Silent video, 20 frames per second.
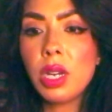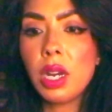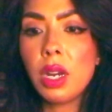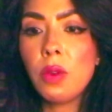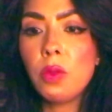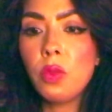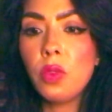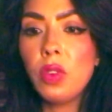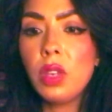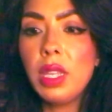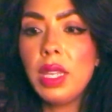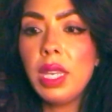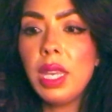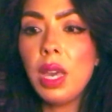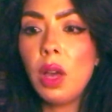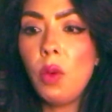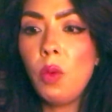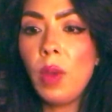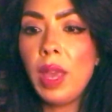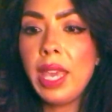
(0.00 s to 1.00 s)
are really
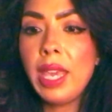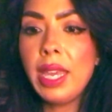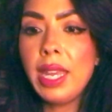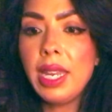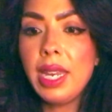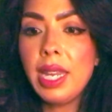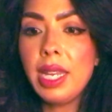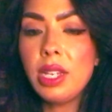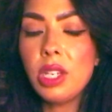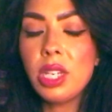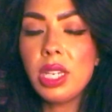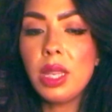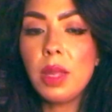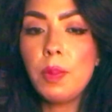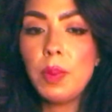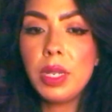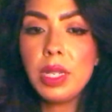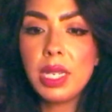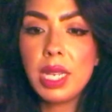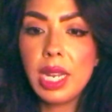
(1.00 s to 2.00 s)
awakening to the
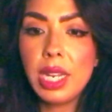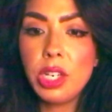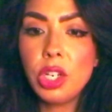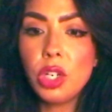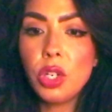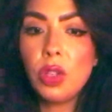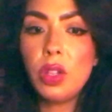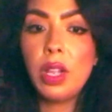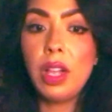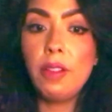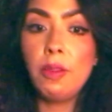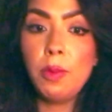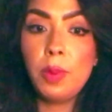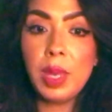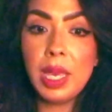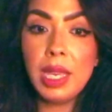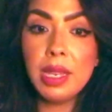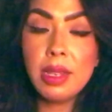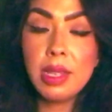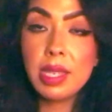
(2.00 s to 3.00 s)
potential of
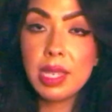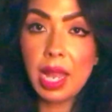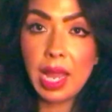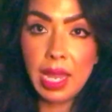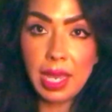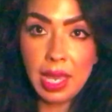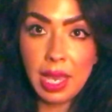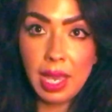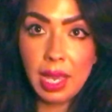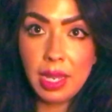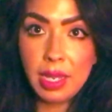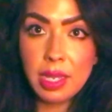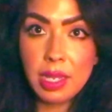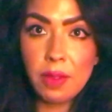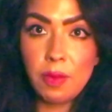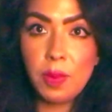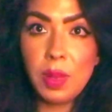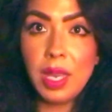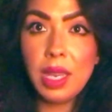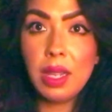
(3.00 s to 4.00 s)
being psychics,
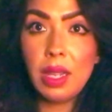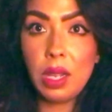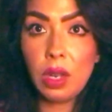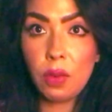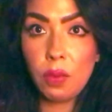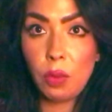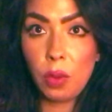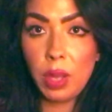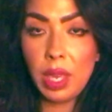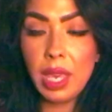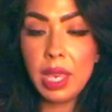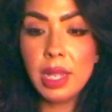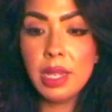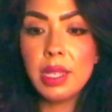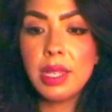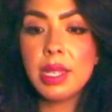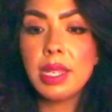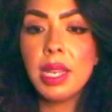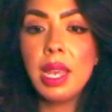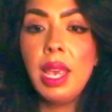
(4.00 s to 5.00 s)
of being
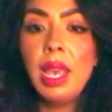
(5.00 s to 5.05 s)
clairvoyants,